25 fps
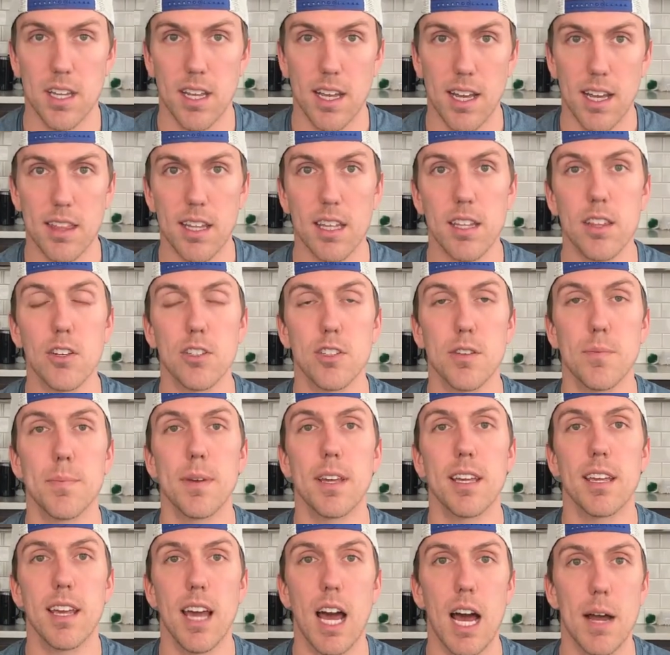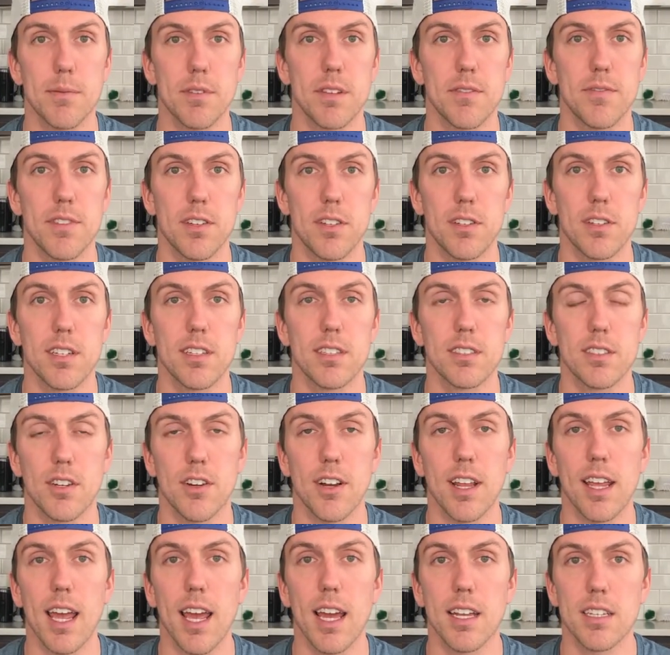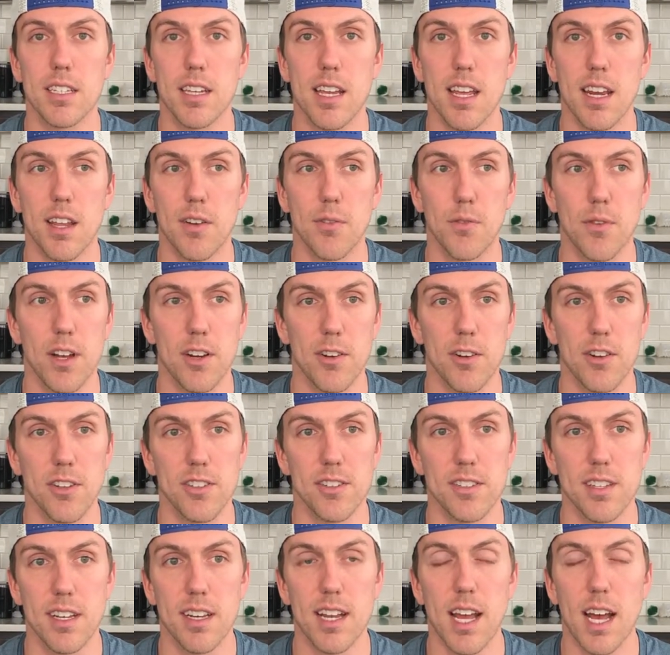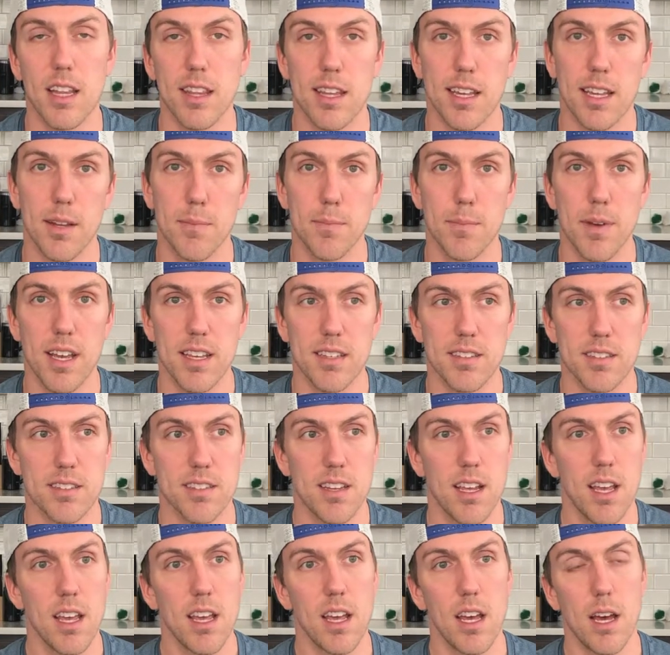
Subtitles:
I think there's a big gap to fill concerning educating runners and how they can best